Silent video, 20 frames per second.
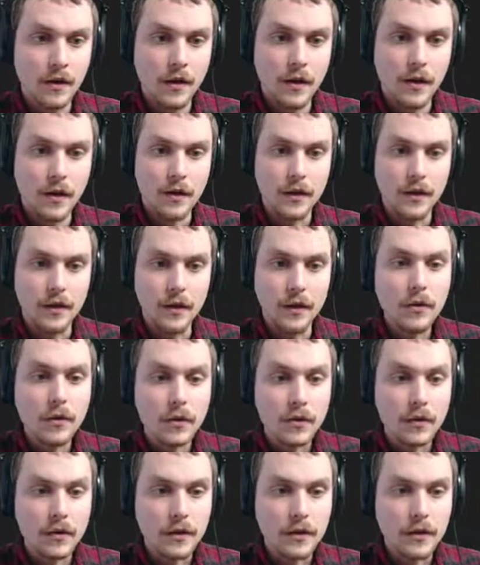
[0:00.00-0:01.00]

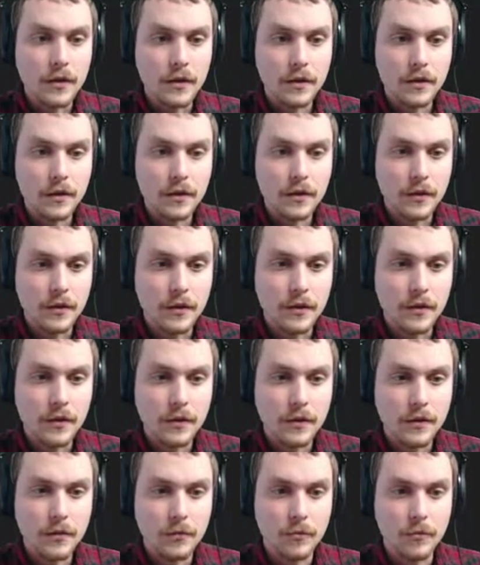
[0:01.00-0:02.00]
encoded
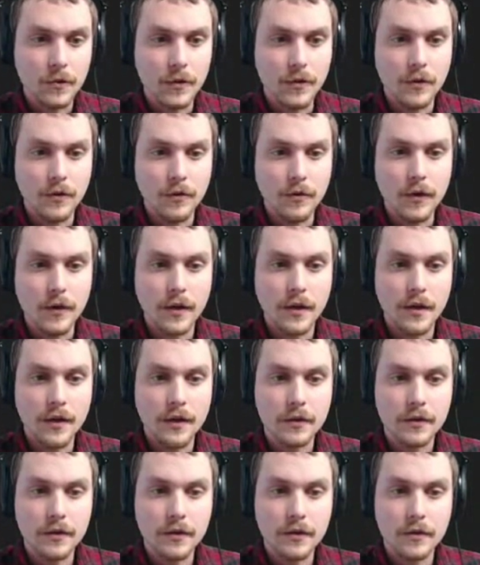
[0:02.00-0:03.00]

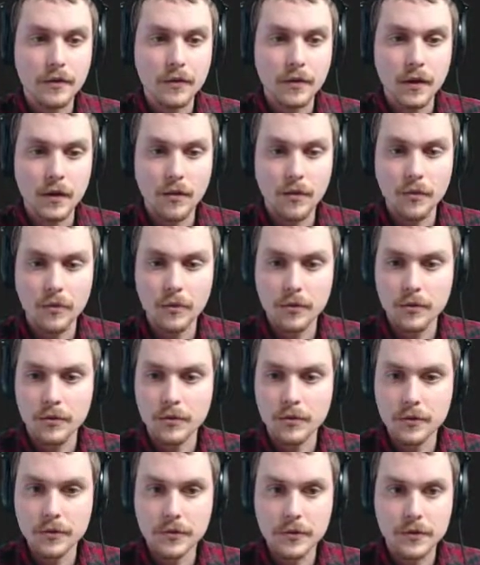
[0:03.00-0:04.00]
redirect
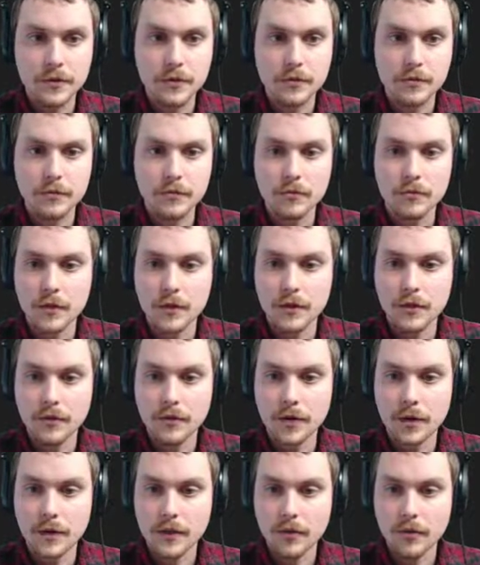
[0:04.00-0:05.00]
equals
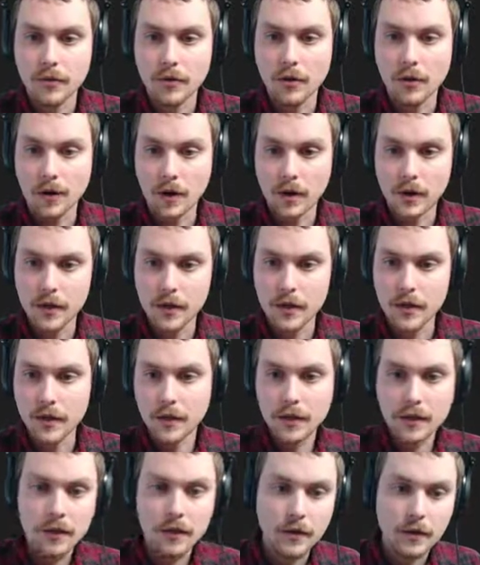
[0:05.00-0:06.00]
redirect
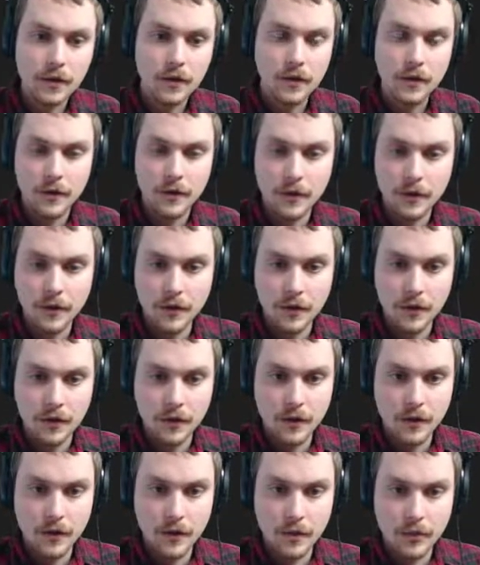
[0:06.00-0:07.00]
URI.
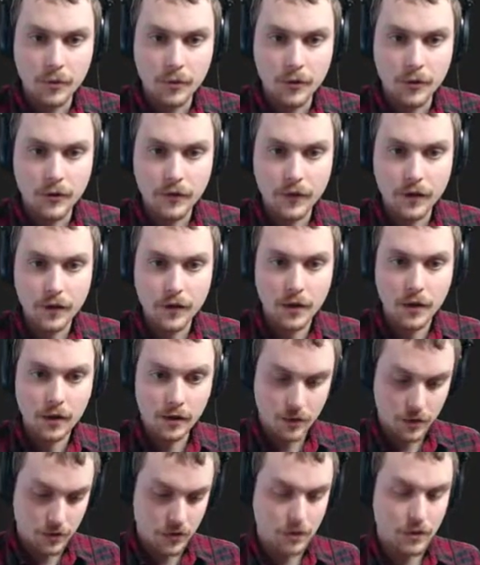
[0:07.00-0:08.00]
And then we're going to
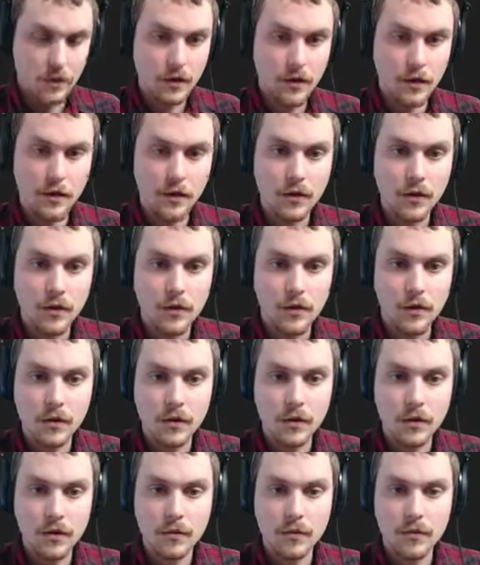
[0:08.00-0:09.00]
say
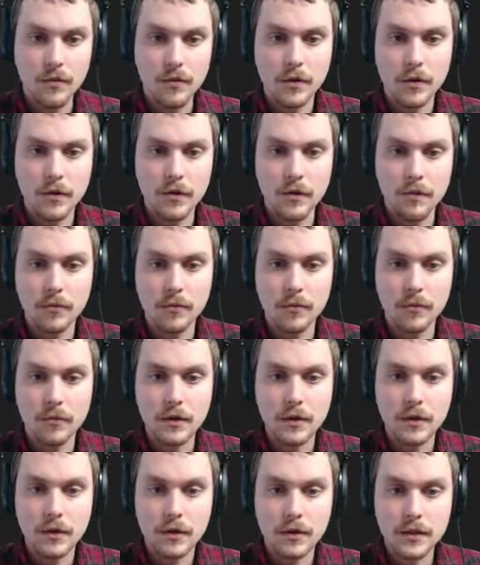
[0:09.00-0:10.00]
encoded
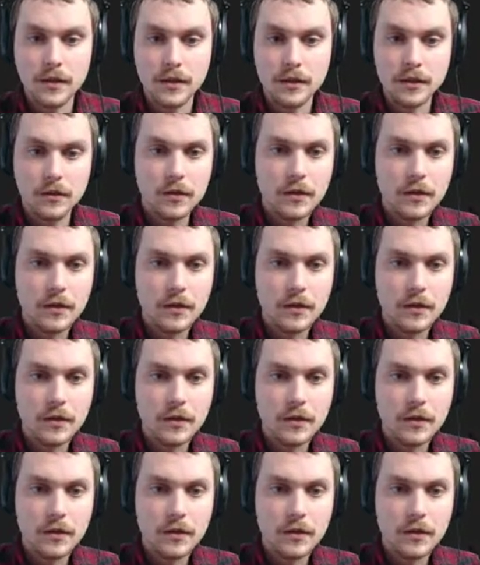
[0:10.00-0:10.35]
redirect.